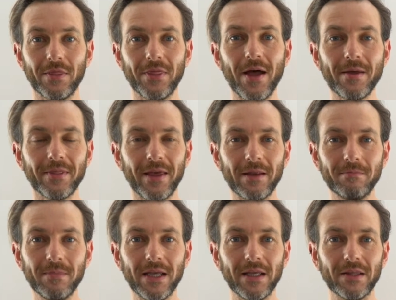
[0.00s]
that
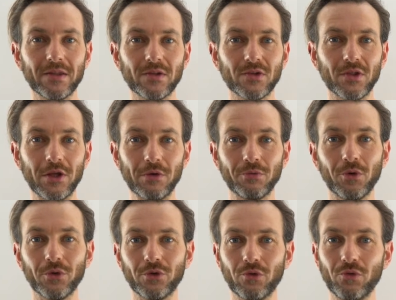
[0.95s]
then means that you've
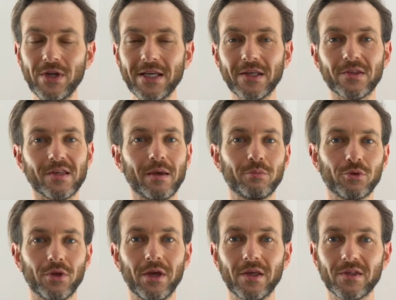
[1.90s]
got to
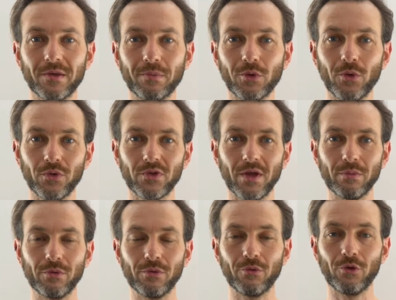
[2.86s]
reconceptualize some
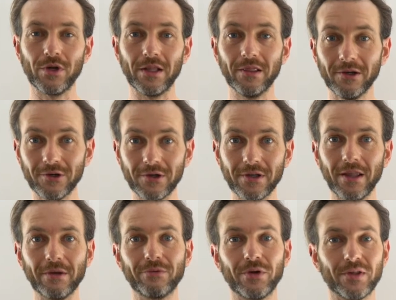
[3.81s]
concepts you've already learnt,
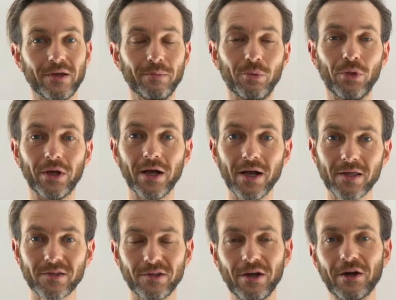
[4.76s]
like for example the
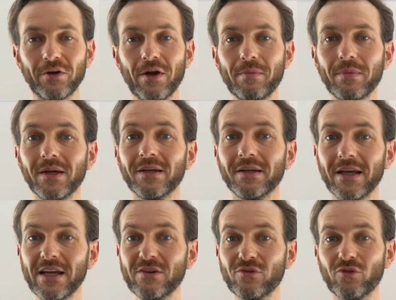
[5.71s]
CAST diagram,
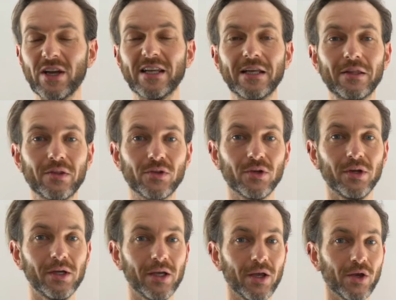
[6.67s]
in radians.
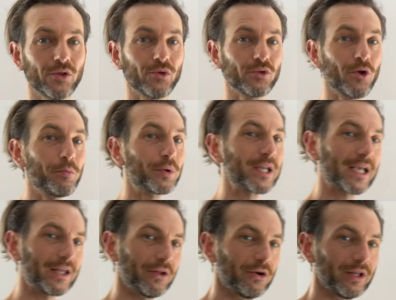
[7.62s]
So it's not
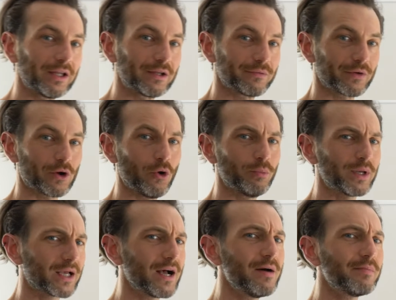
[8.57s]
particularly difficult,
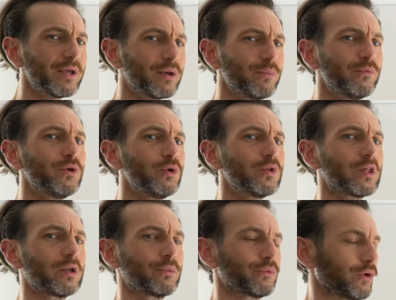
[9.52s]
but it can be
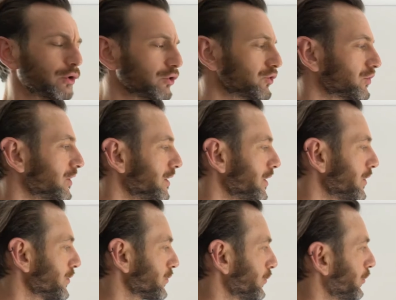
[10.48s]
confusing at first.
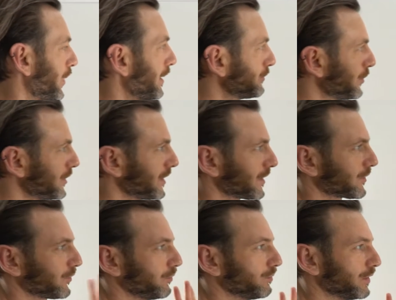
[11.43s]
So I'm going to
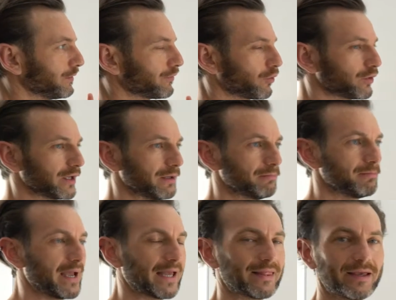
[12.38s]
assume that you've already
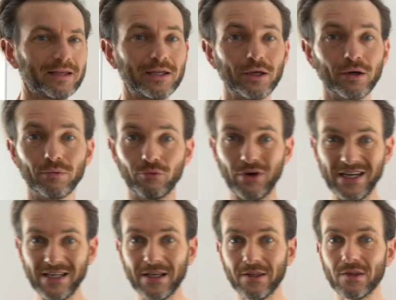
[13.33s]
met the idea of
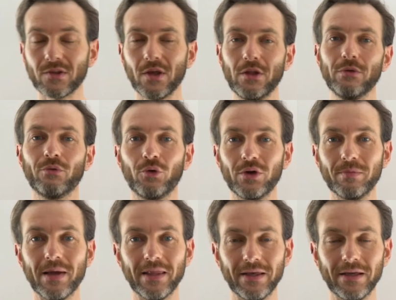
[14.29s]
radians and you've
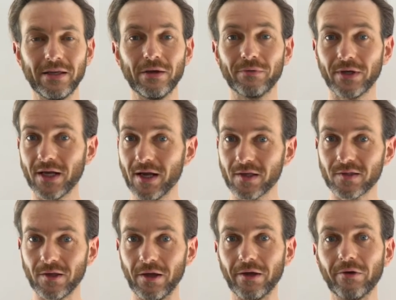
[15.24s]
already met the idea of the
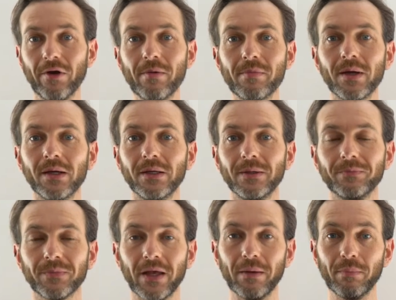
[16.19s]
cast diagram.
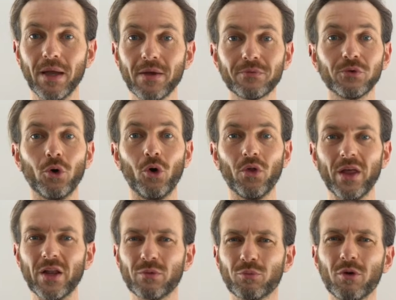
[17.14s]
Um, if not,
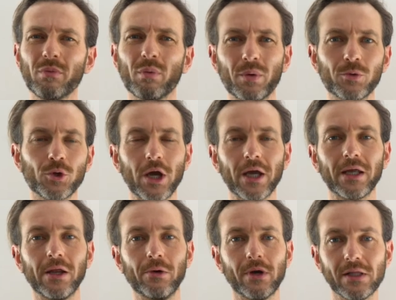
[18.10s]
then it's probably worth
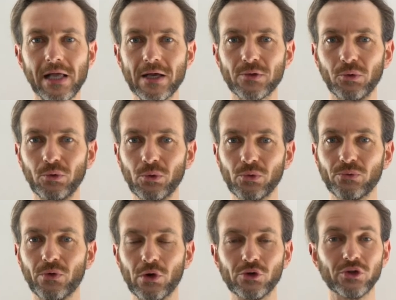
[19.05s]
checking out a class on those
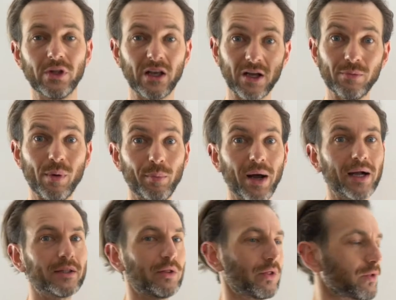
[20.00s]
first and then coming
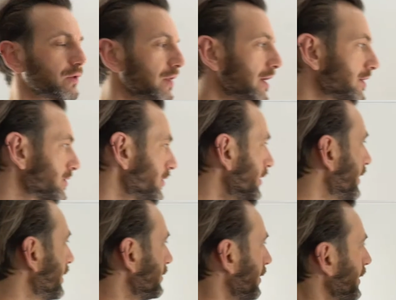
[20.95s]
back to this class.
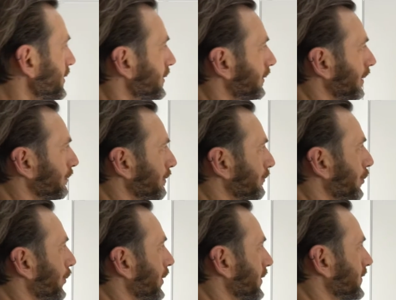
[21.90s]
But basically we've
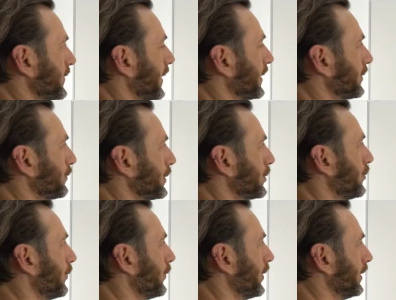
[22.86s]
got this thing that we
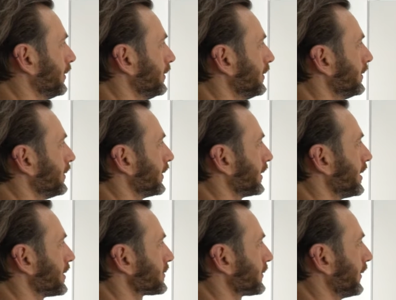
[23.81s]
call the, the
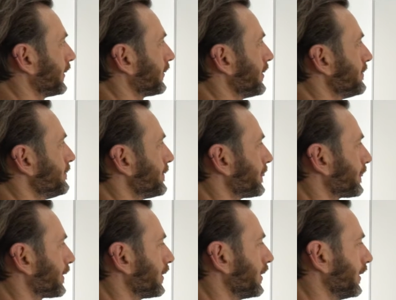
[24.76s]
cast diagram,
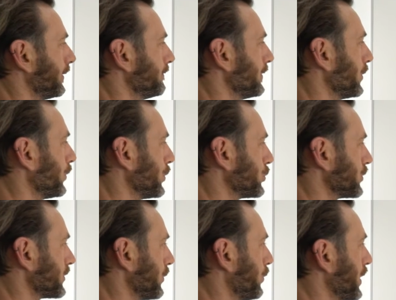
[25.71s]
um,
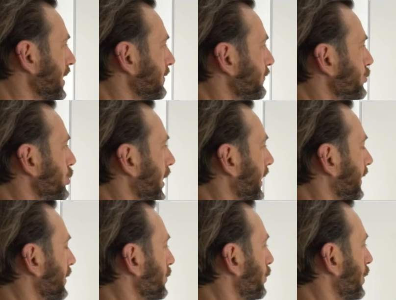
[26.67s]
which is a way of
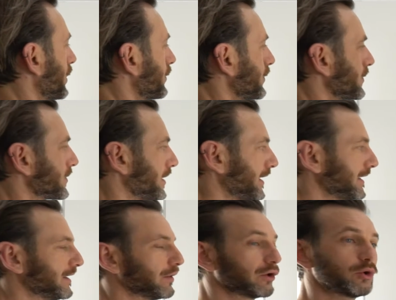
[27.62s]
checking where the
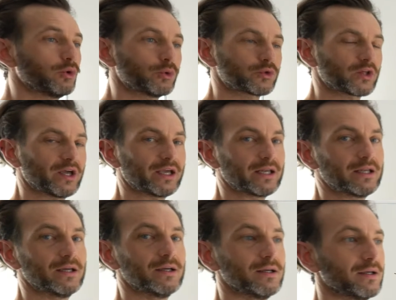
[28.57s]
sine and the
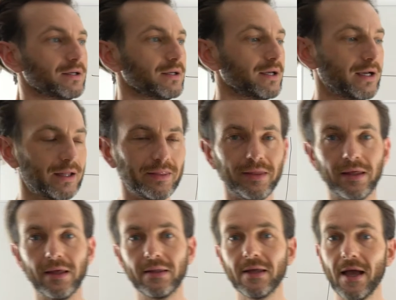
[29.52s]
cosine and
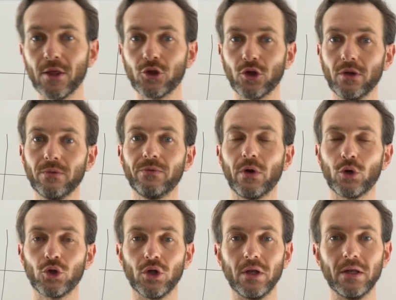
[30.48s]
the tangent
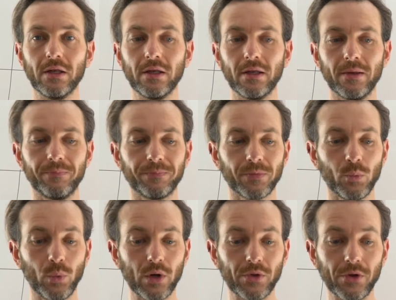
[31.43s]
function,
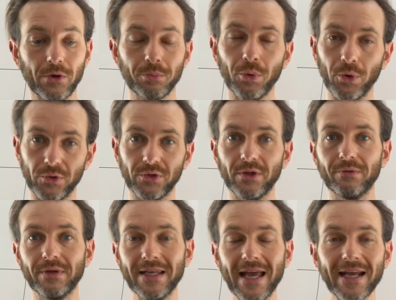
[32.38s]
where they're
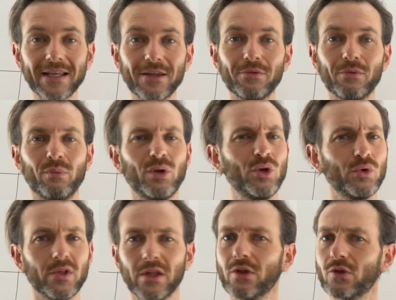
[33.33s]
positive and negative, and we
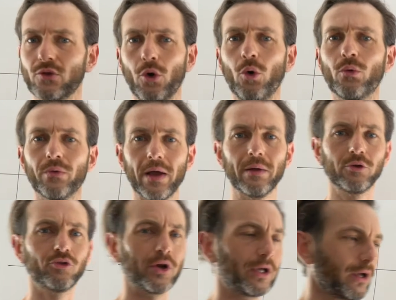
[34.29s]
use it to solve uh,
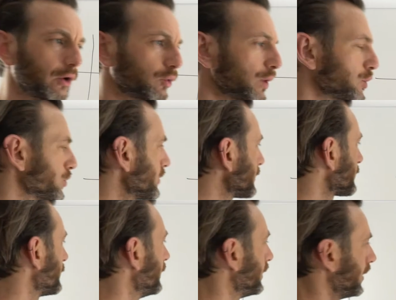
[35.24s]
trig
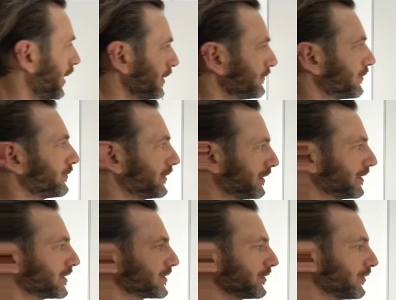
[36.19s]
equations and for
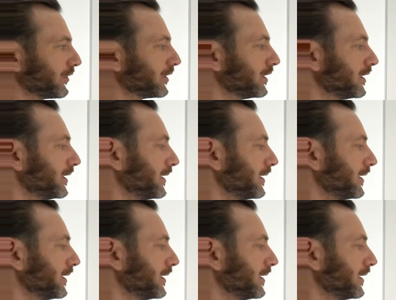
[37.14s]
various other